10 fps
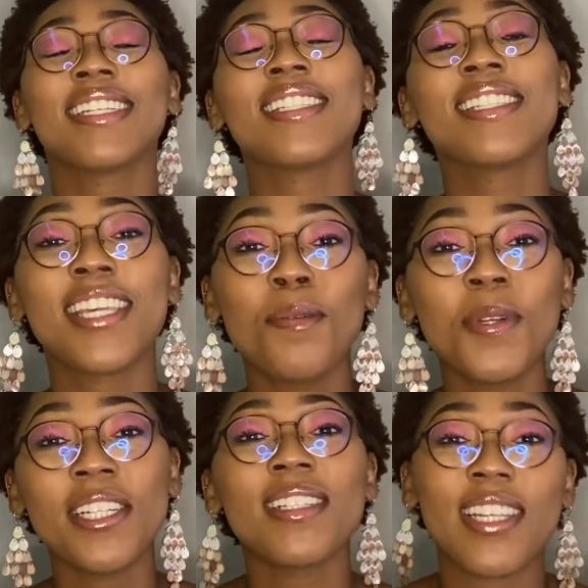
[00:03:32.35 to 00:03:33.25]
Deep
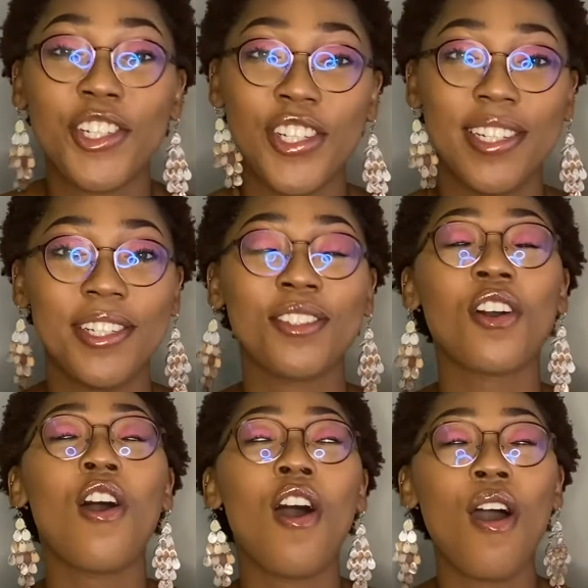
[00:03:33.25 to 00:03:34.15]
conditioners
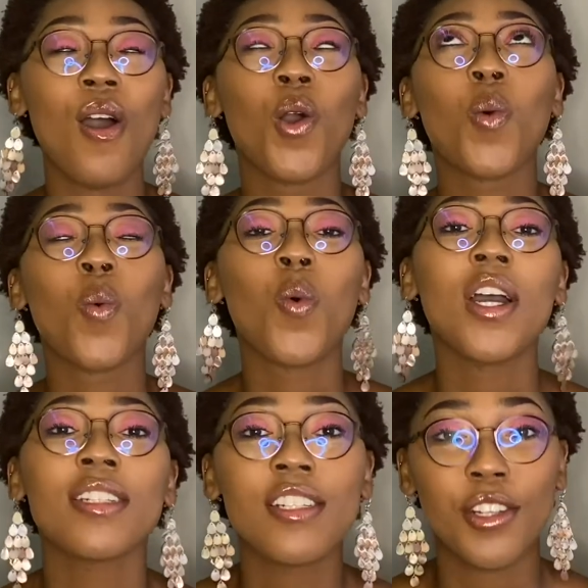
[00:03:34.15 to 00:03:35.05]
are
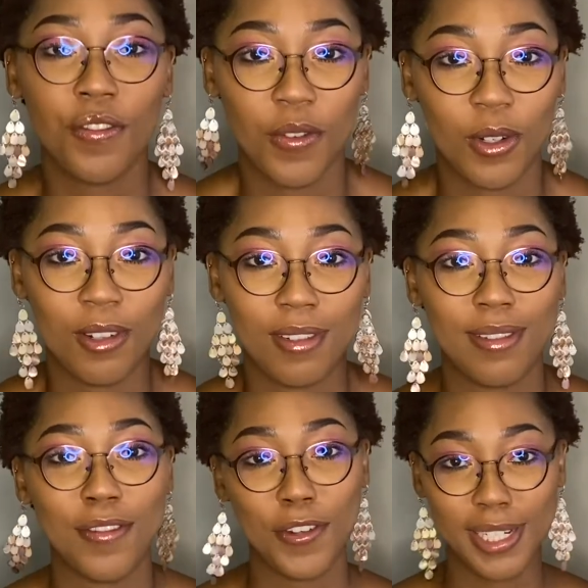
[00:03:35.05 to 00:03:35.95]
wonderful
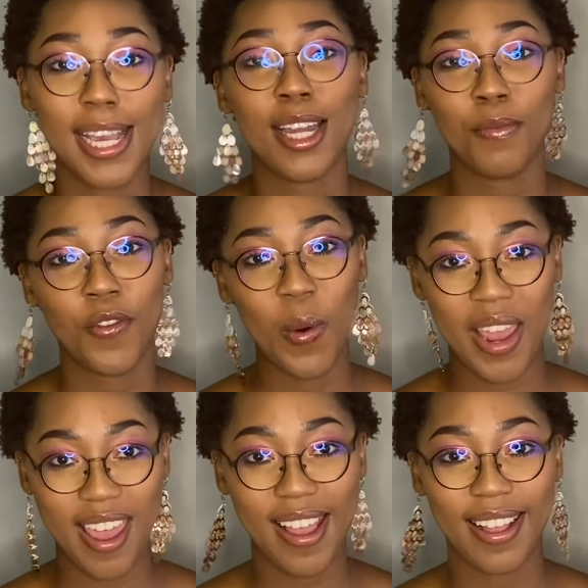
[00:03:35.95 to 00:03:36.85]
for type 4
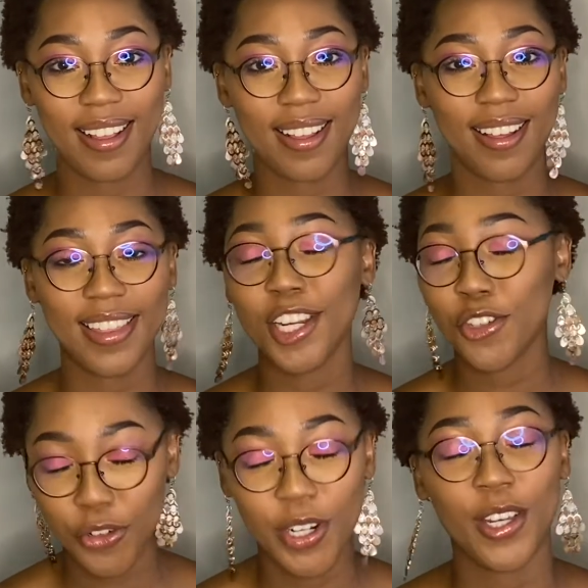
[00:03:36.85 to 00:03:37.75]
hair. They
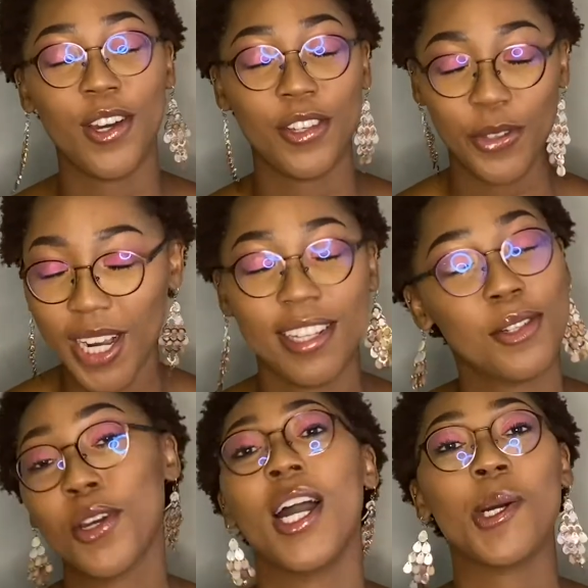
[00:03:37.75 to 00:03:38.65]
truly are. You guys
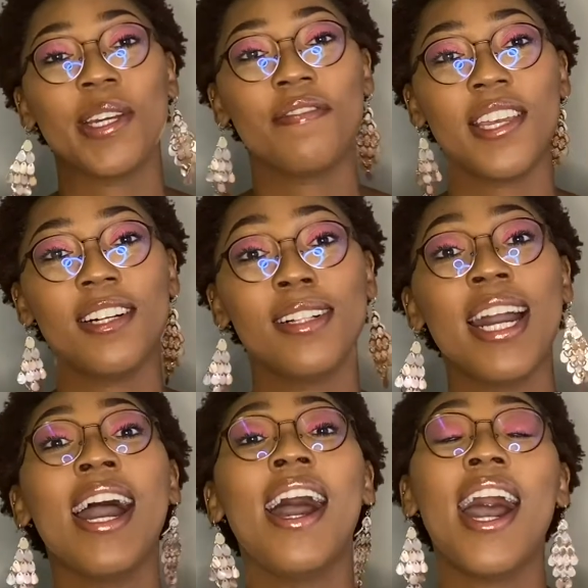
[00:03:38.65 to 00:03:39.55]
know how I feel.
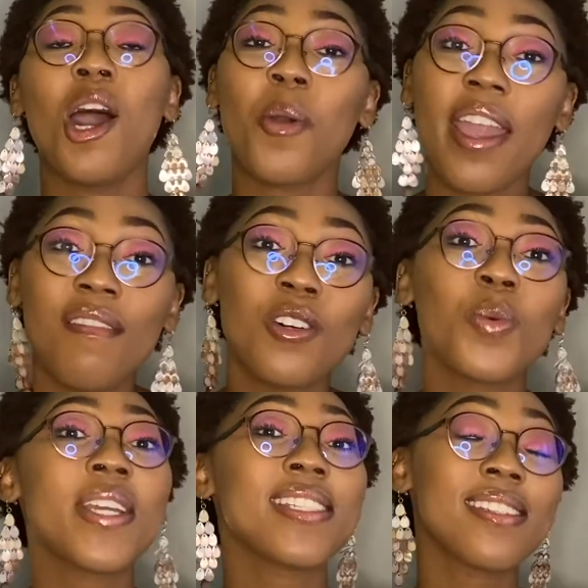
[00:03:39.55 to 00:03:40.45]
However, we
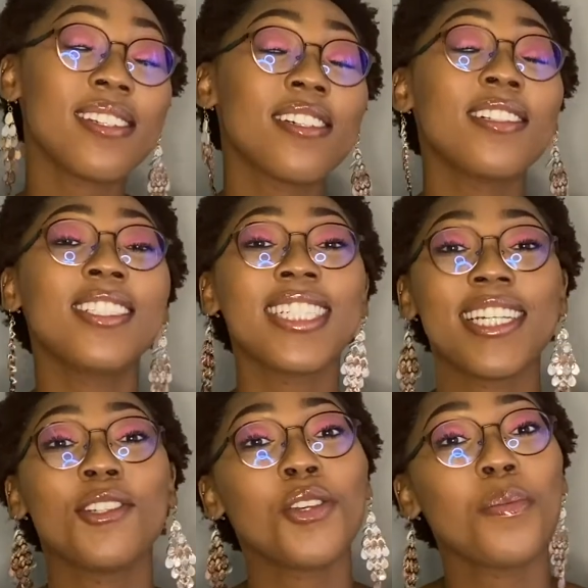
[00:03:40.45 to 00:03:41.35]
still
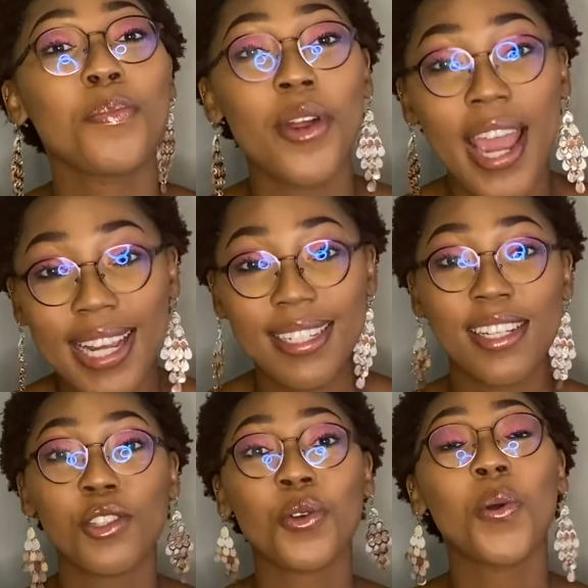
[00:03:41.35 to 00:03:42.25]
need to
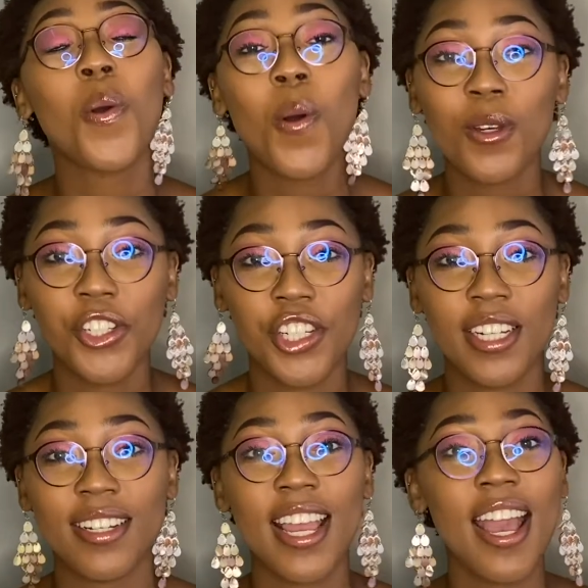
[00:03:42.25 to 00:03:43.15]
practice
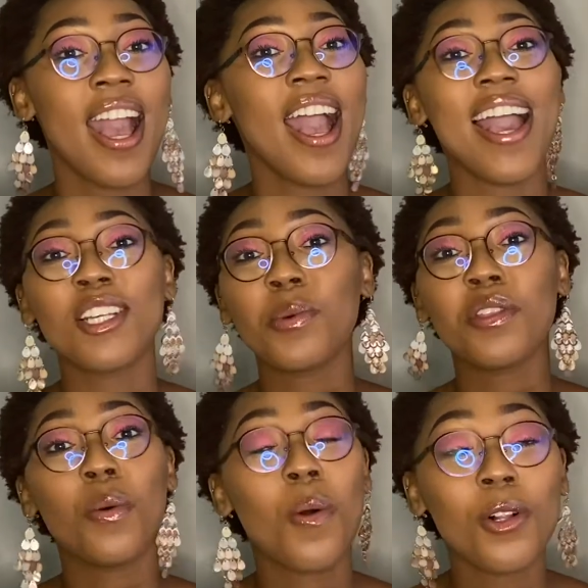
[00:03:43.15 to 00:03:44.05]
caution. As with
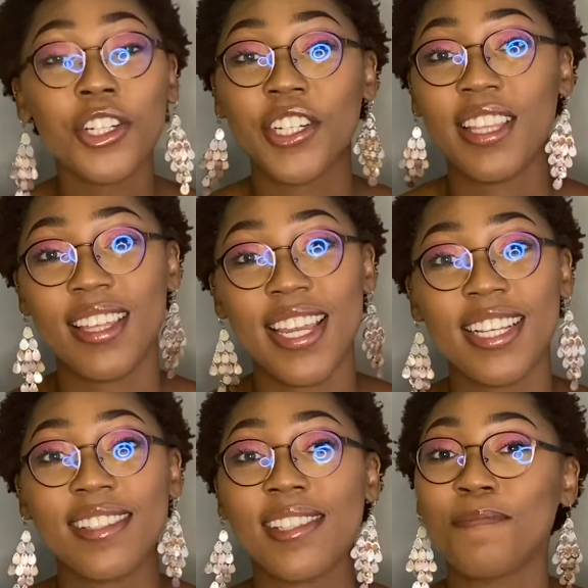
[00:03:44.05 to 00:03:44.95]
all good
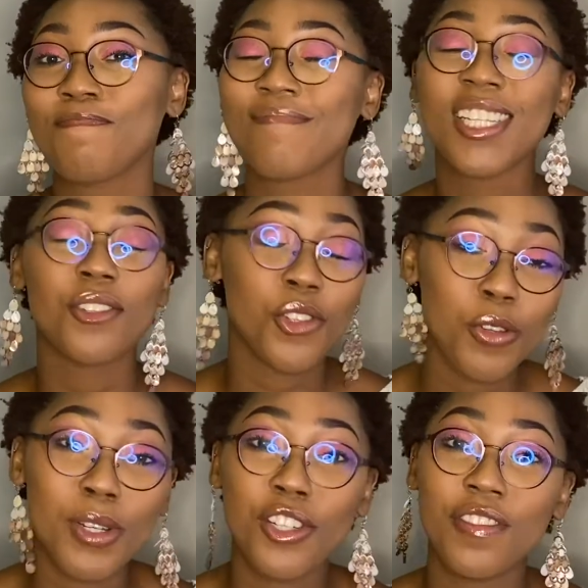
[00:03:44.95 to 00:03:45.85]
things, too
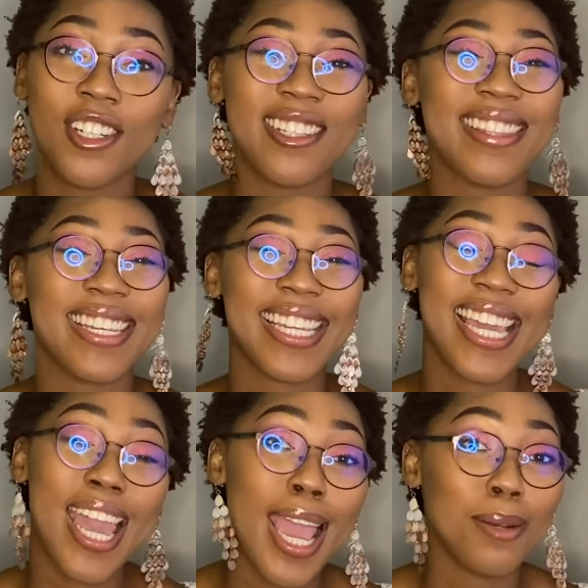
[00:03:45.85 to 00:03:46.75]
much of a good thing
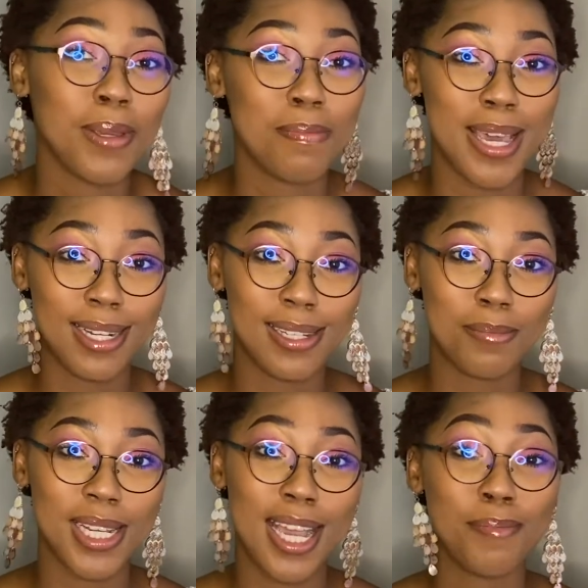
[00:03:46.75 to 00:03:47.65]
can be bad
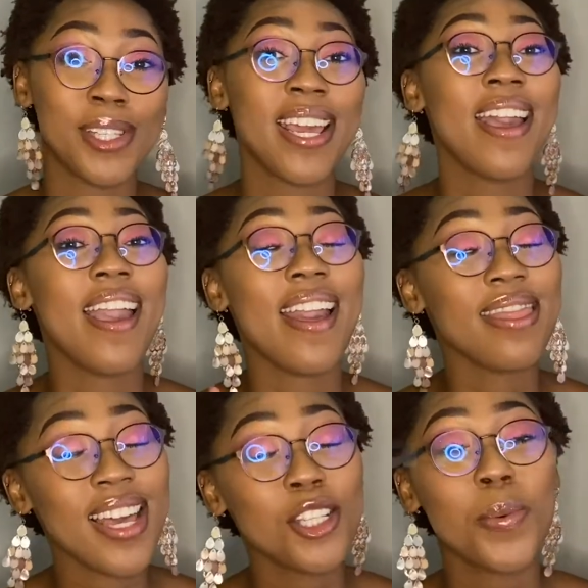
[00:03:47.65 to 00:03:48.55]
sometimes. And
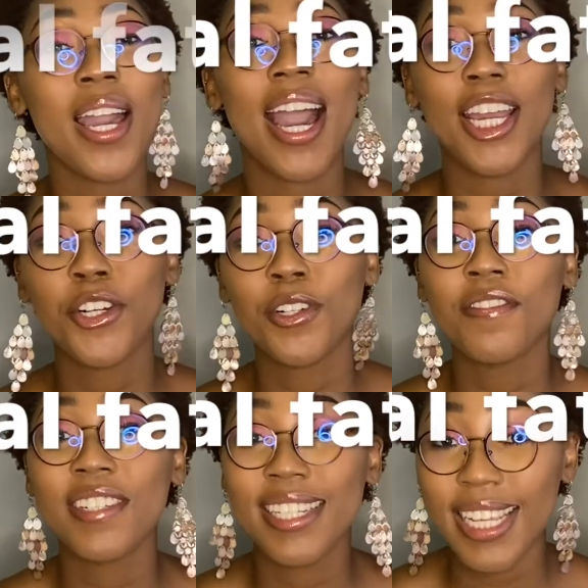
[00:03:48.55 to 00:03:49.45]
that's where high growth
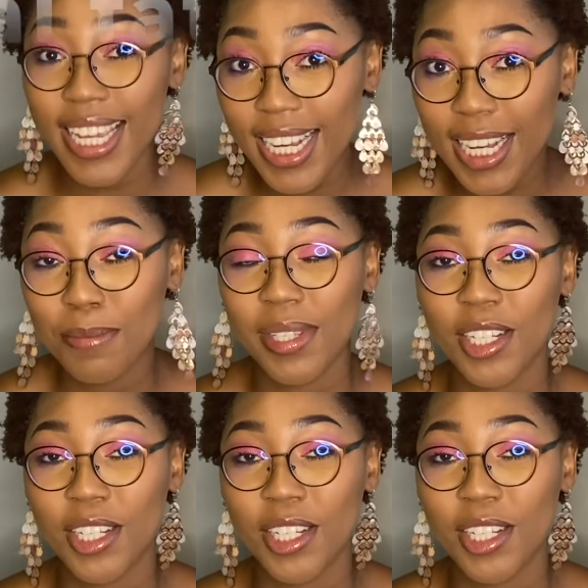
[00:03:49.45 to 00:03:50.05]
fatigue comes in.